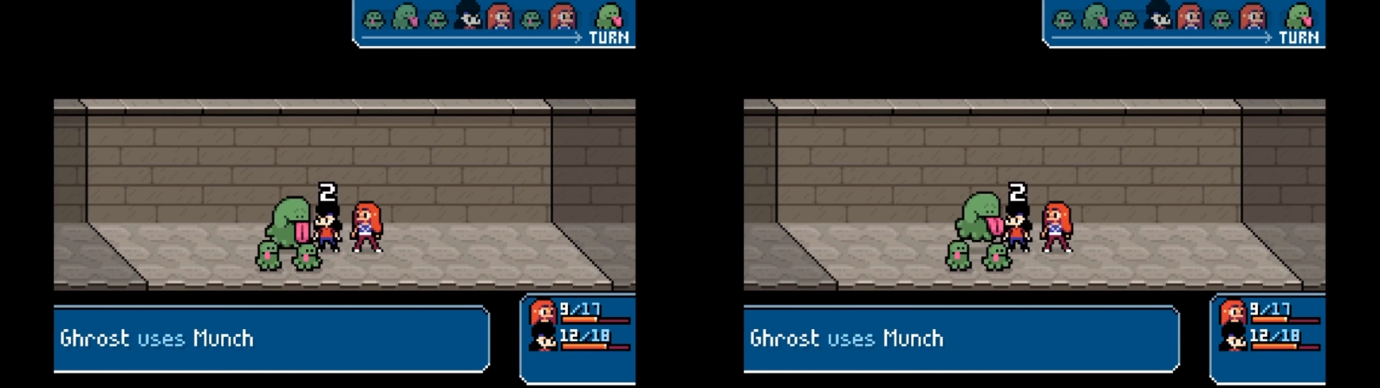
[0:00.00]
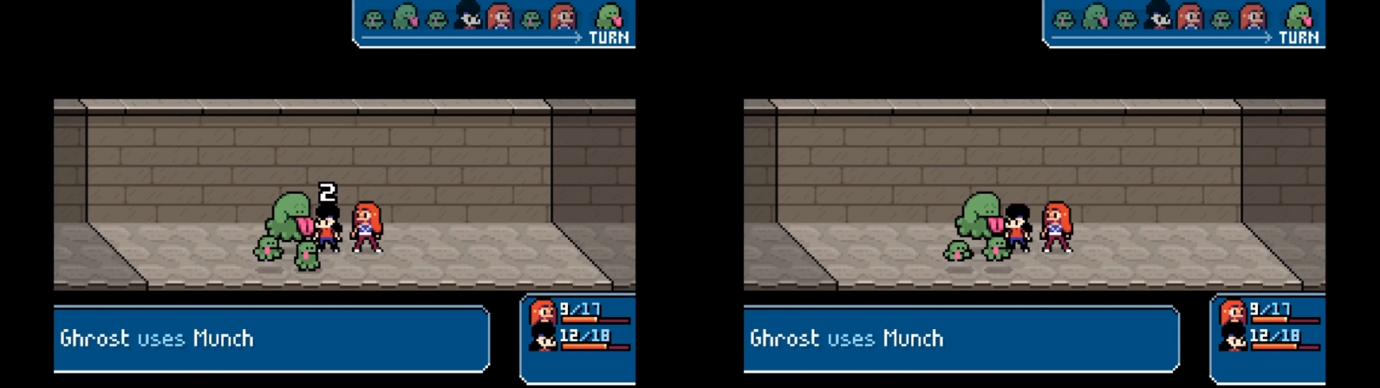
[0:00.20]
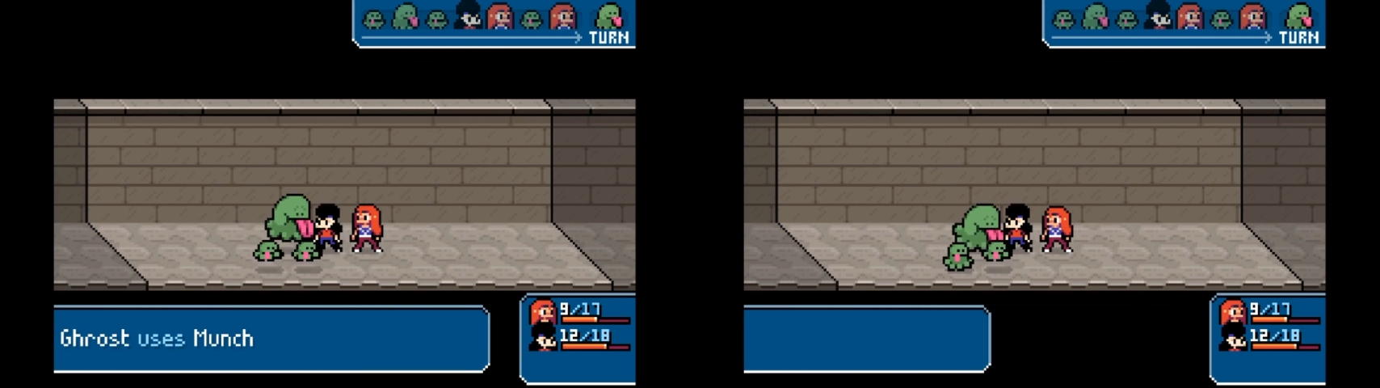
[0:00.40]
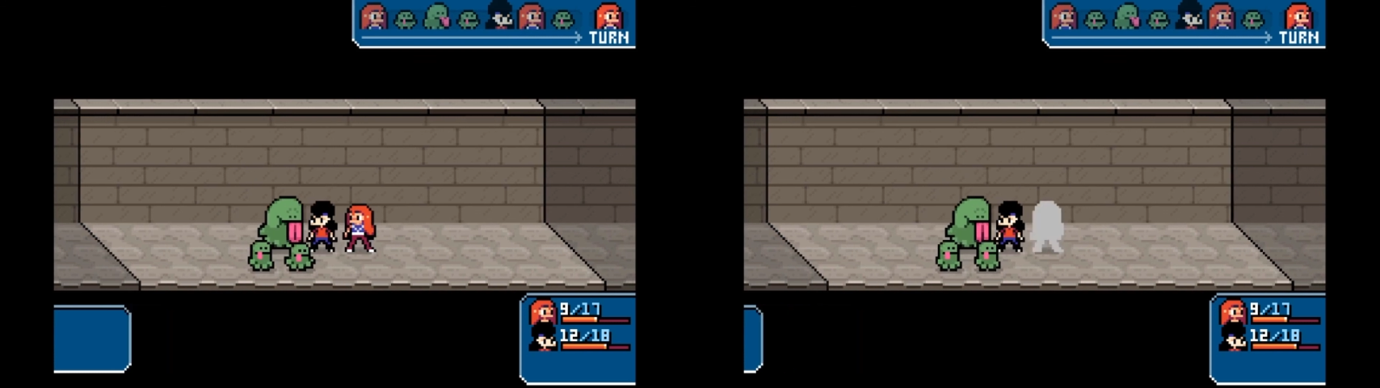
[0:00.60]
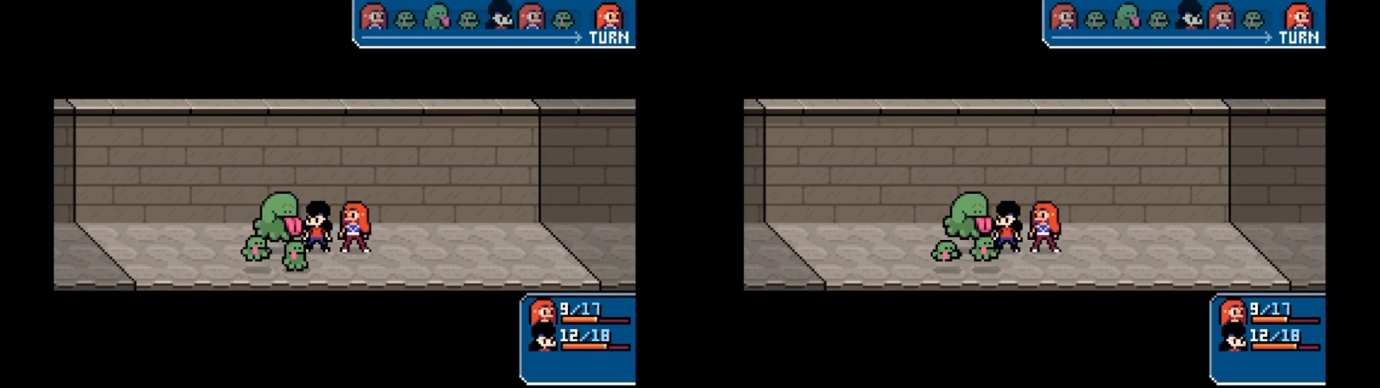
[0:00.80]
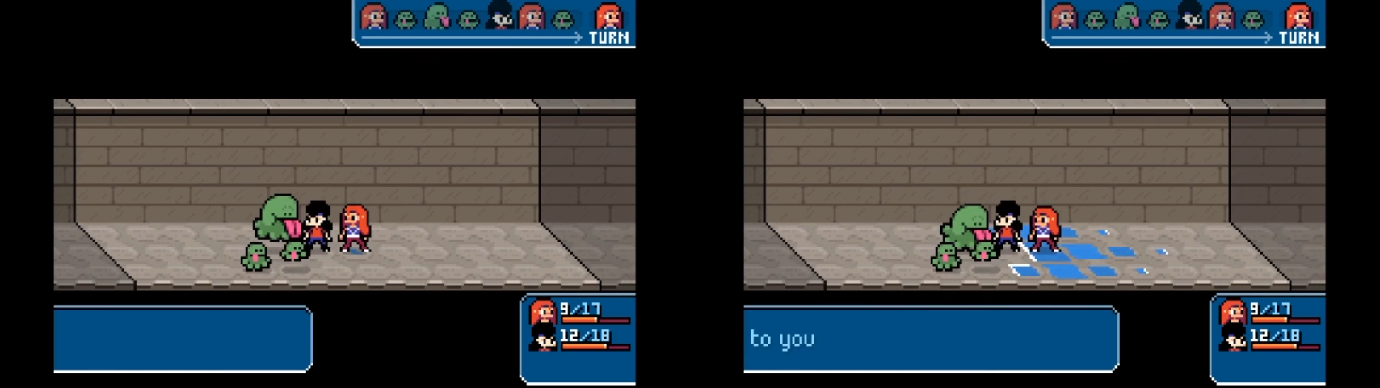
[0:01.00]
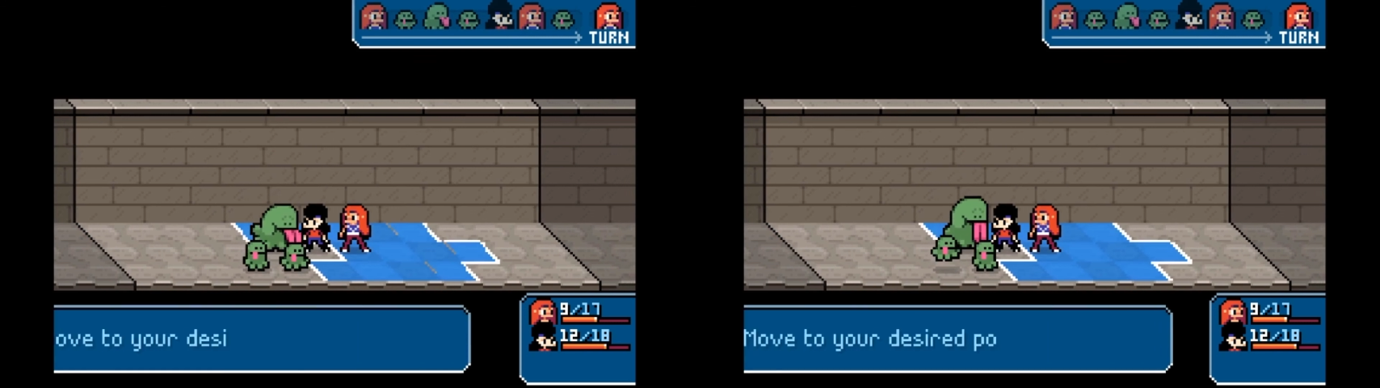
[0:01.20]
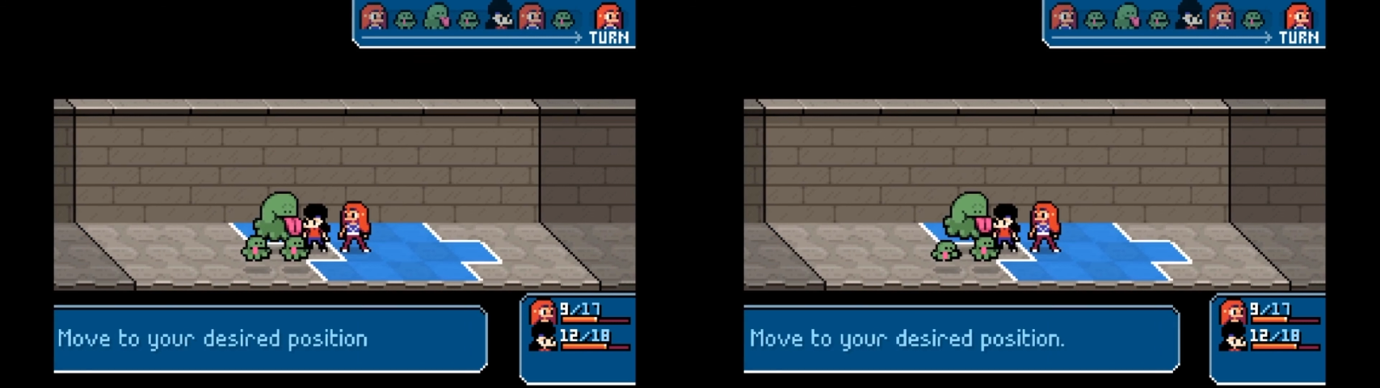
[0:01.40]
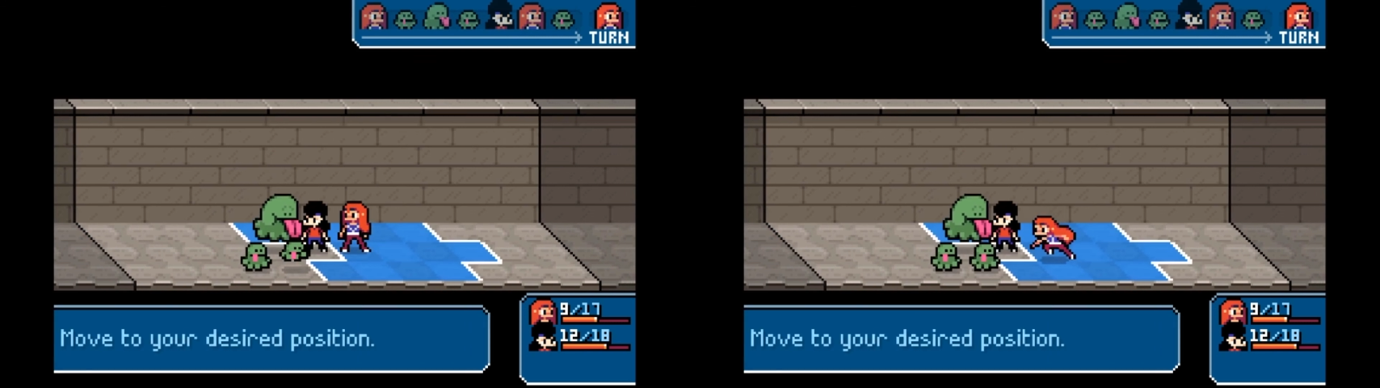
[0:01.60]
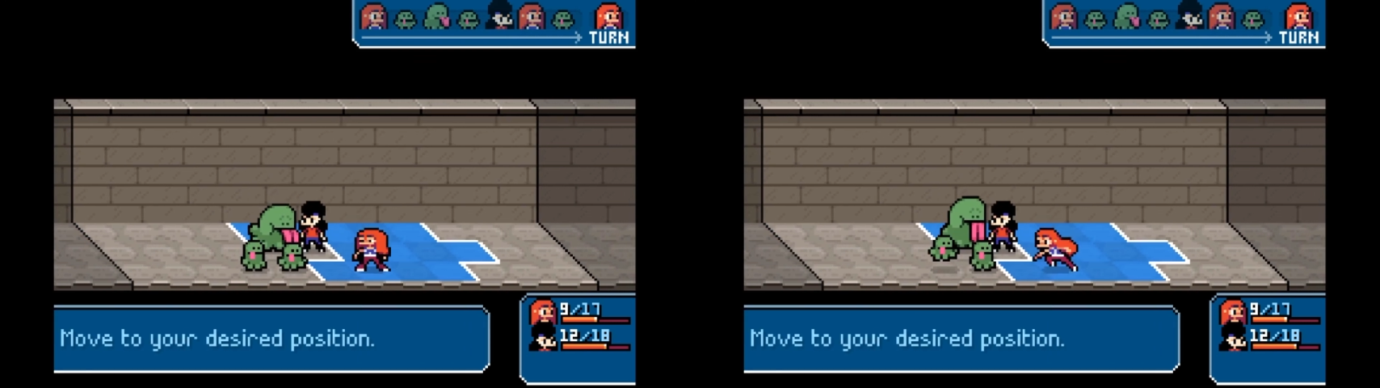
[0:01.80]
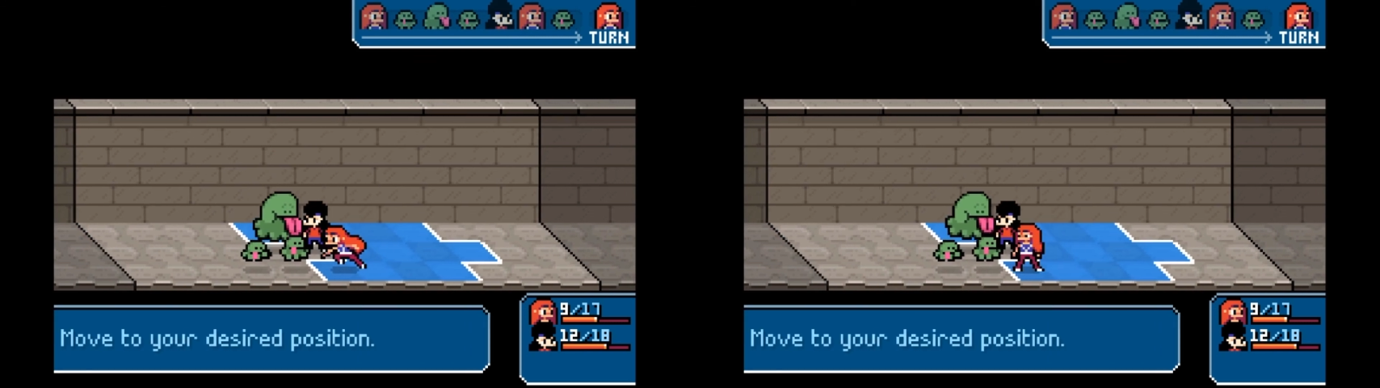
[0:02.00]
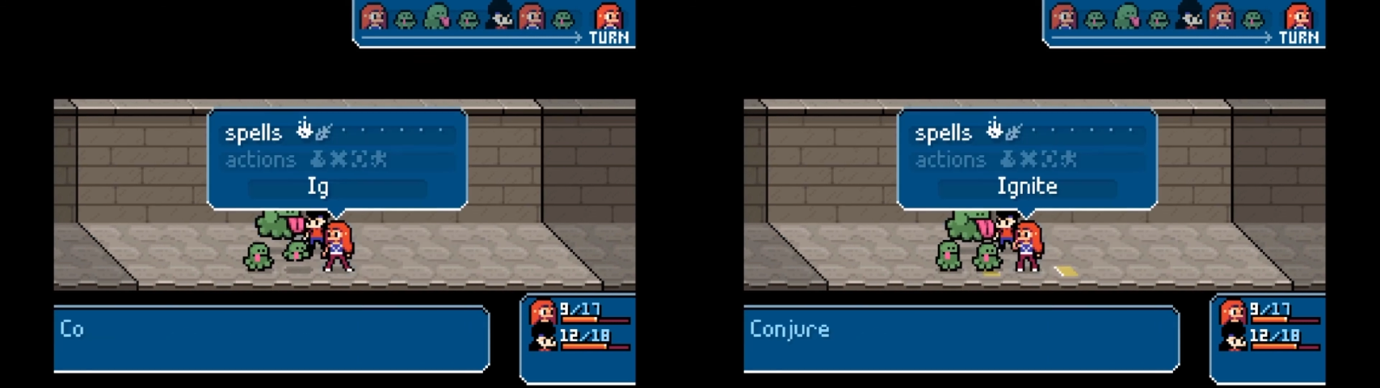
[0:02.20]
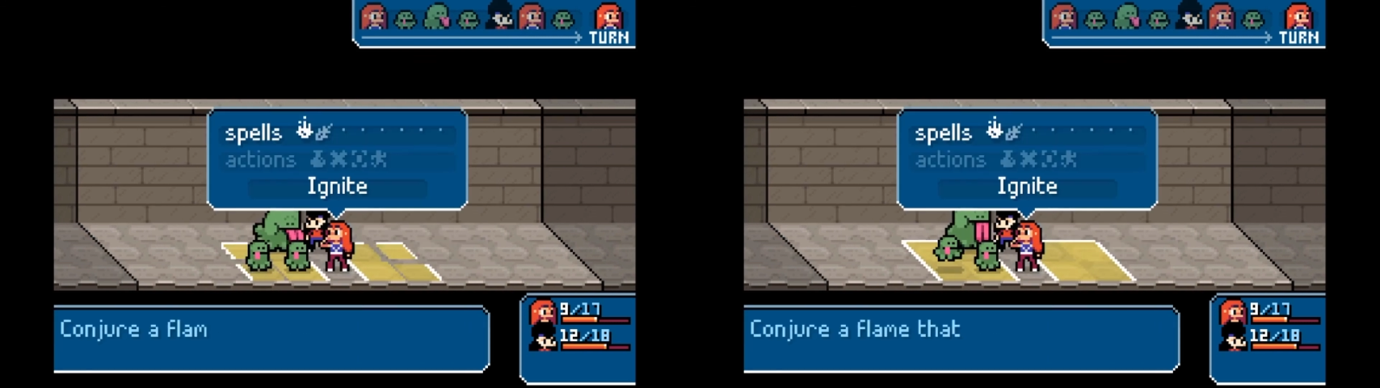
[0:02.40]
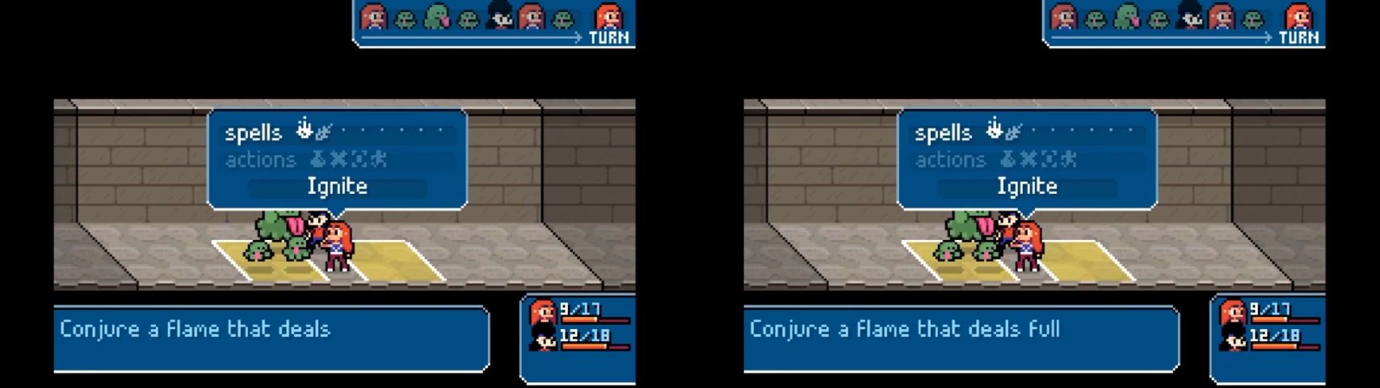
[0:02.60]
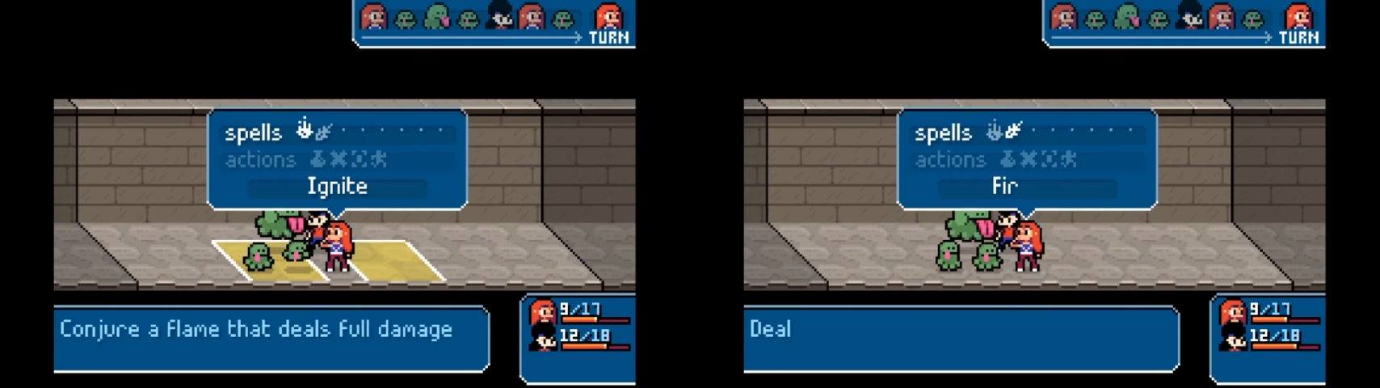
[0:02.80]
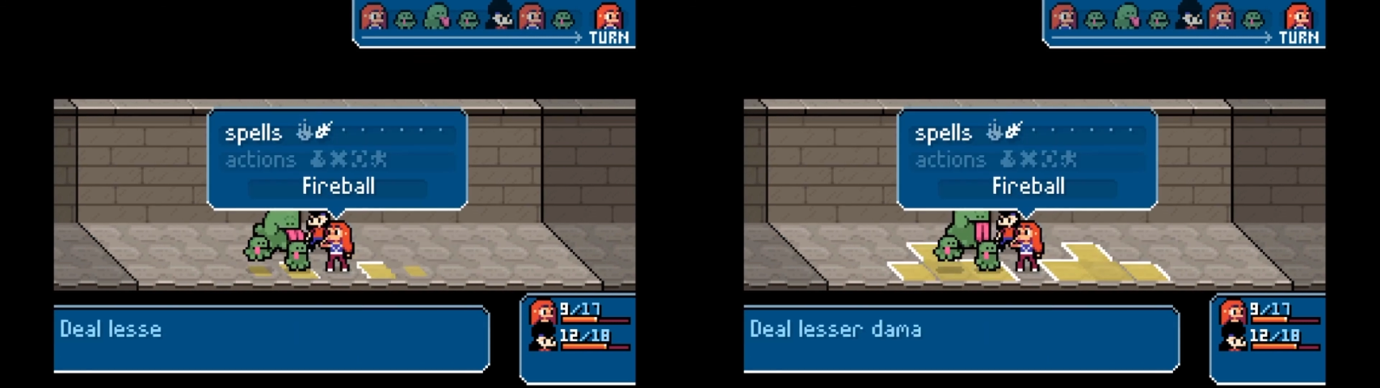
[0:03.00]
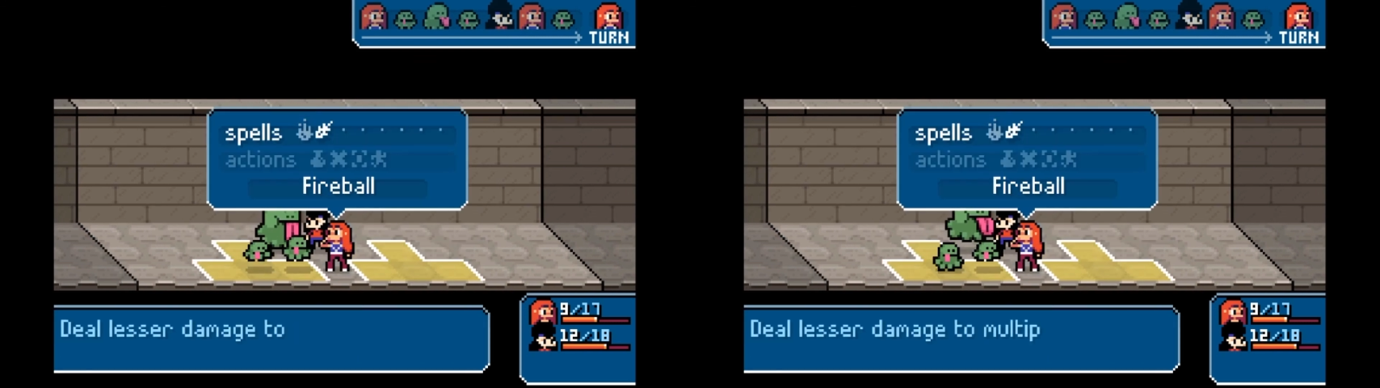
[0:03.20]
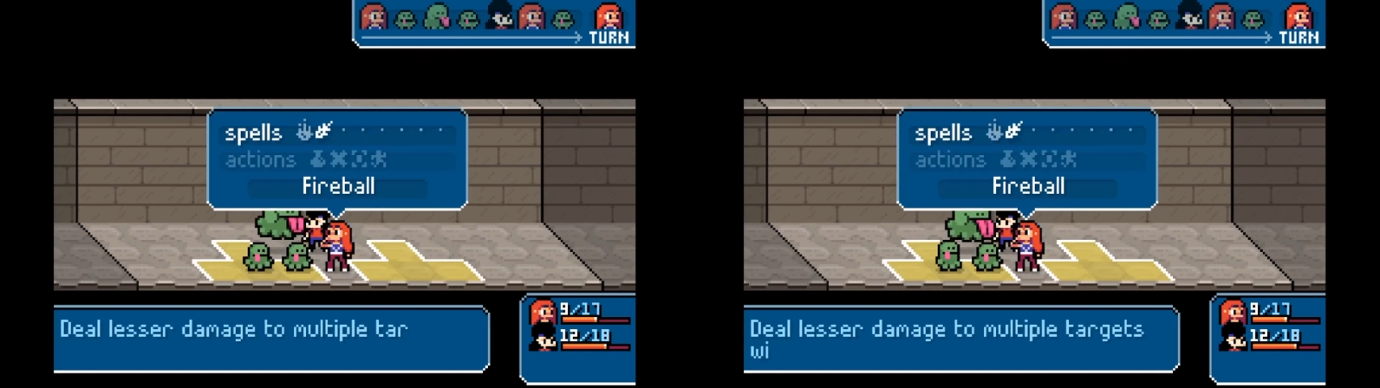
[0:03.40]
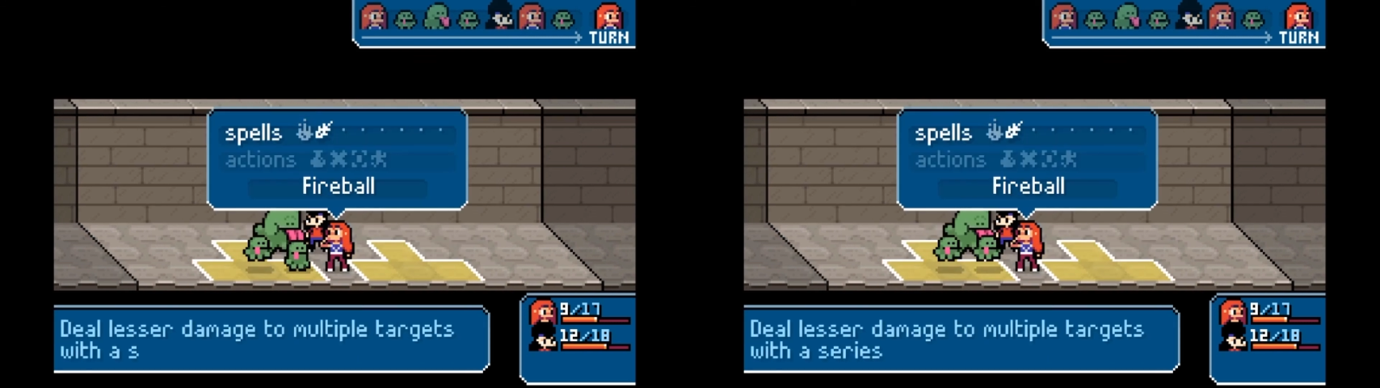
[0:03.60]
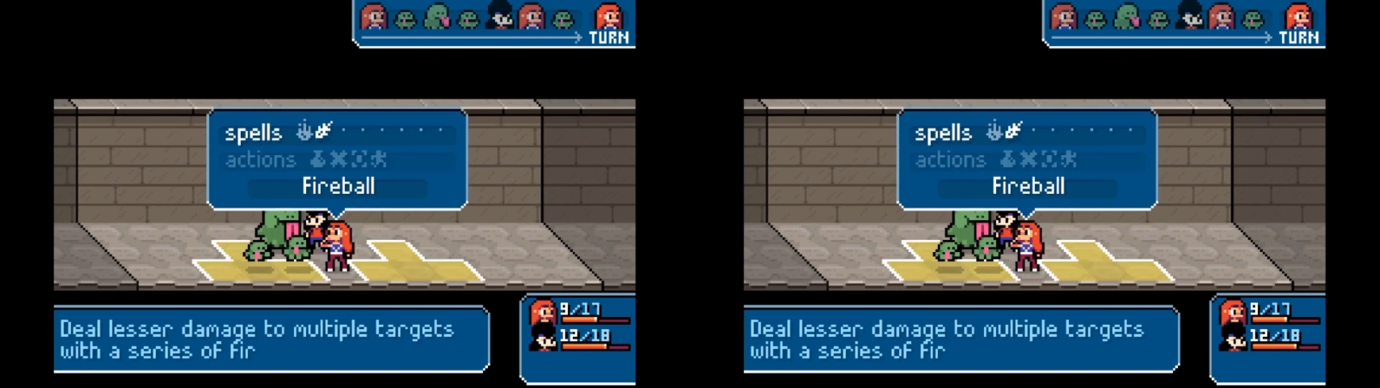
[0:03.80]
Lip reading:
(no speaker visible)